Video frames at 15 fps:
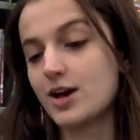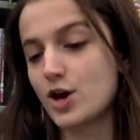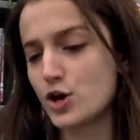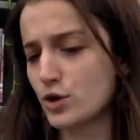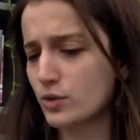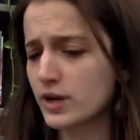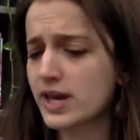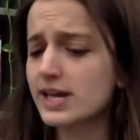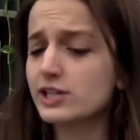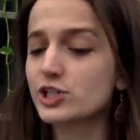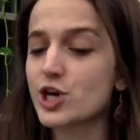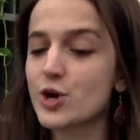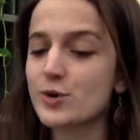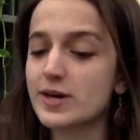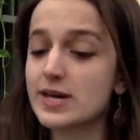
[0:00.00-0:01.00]
"Okay,
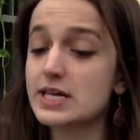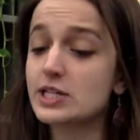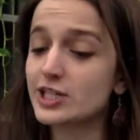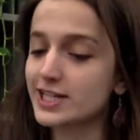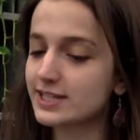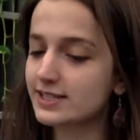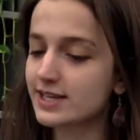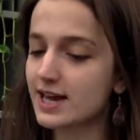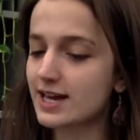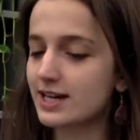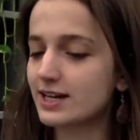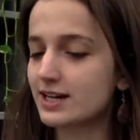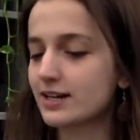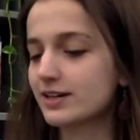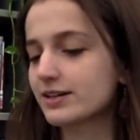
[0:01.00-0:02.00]
Joey," she'd
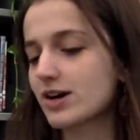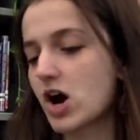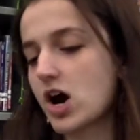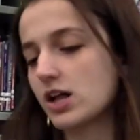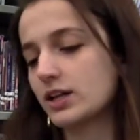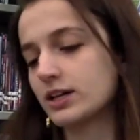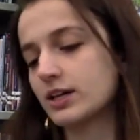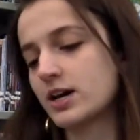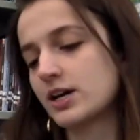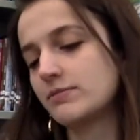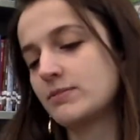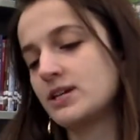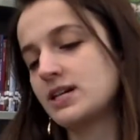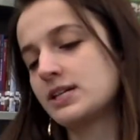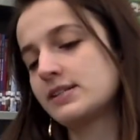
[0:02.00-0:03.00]
say, calling on
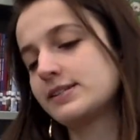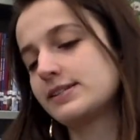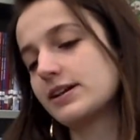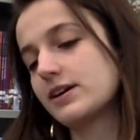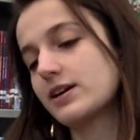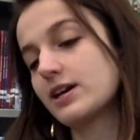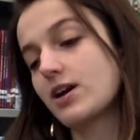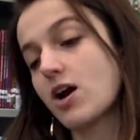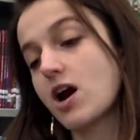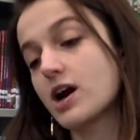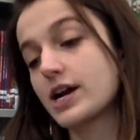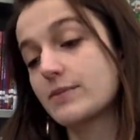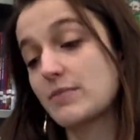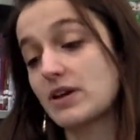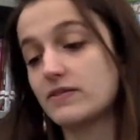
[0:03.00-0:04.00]
me and staring hard
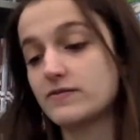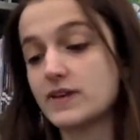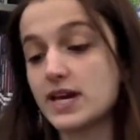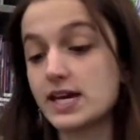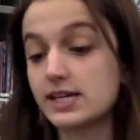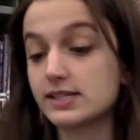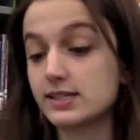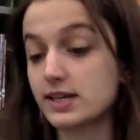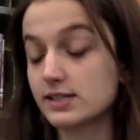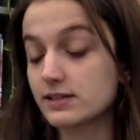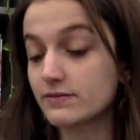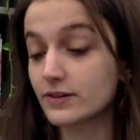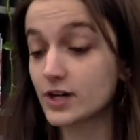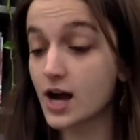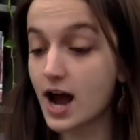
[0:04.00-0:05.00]
at my face as if
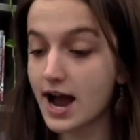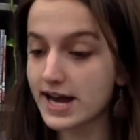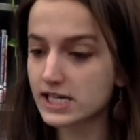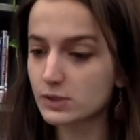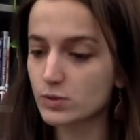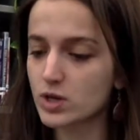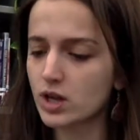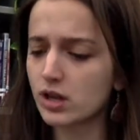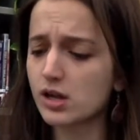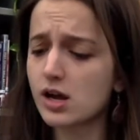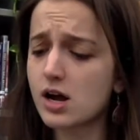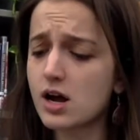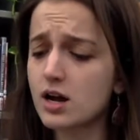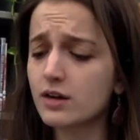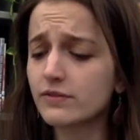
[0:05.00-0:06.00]
her eyes were
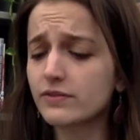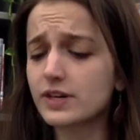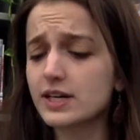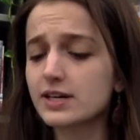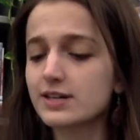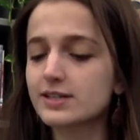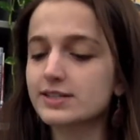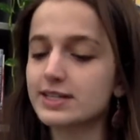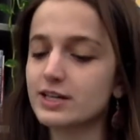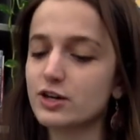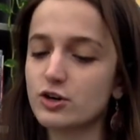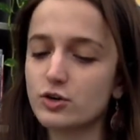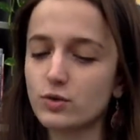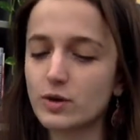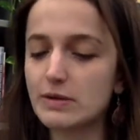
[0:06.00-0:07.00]
long fingers that
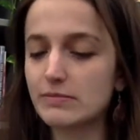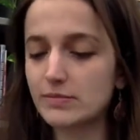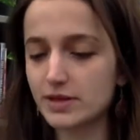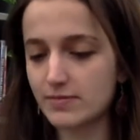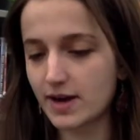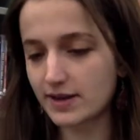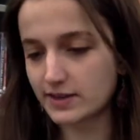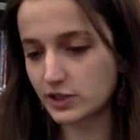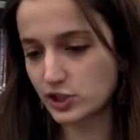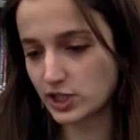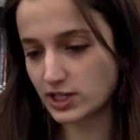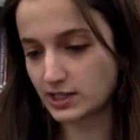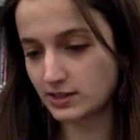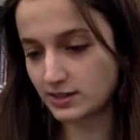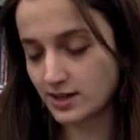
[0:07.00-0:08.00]
could grip me by the
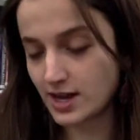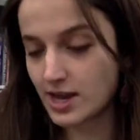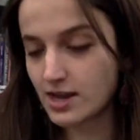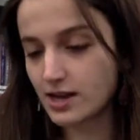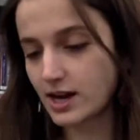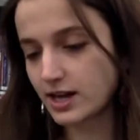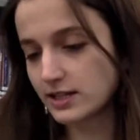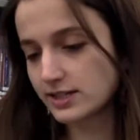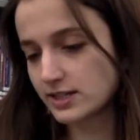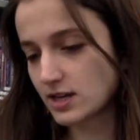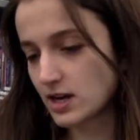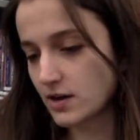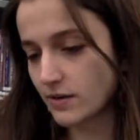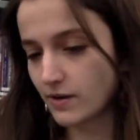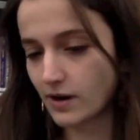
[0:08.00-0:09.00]
chin. I'd
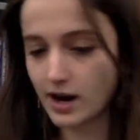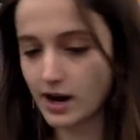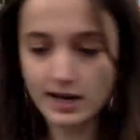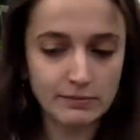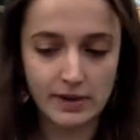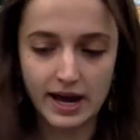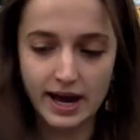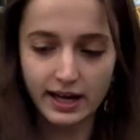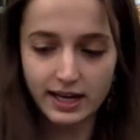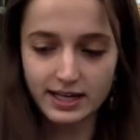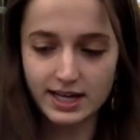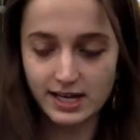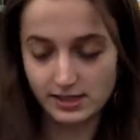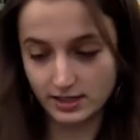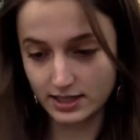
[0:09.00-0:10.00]
stare right back and
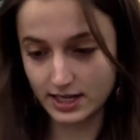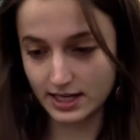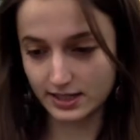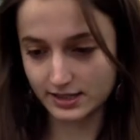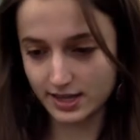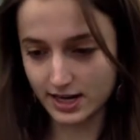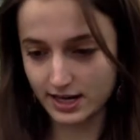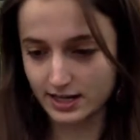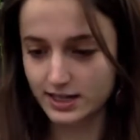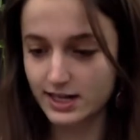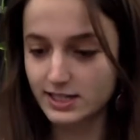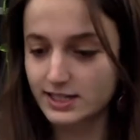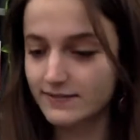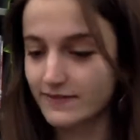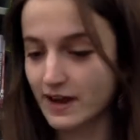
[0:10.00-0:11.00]
hesitate a second
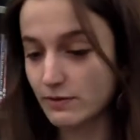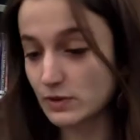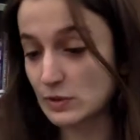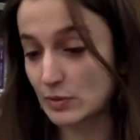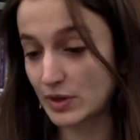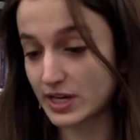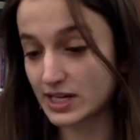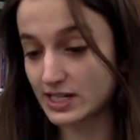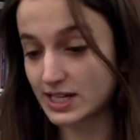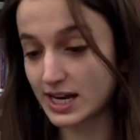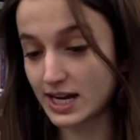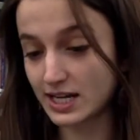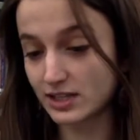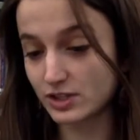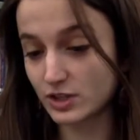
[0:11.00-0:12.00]
as if I was planning to
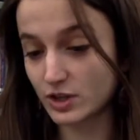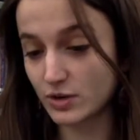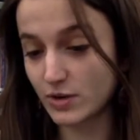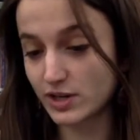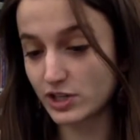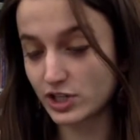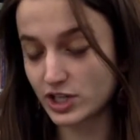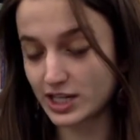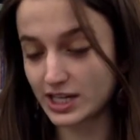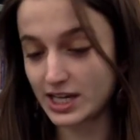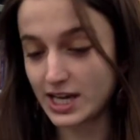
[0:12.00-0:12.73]
answer the question,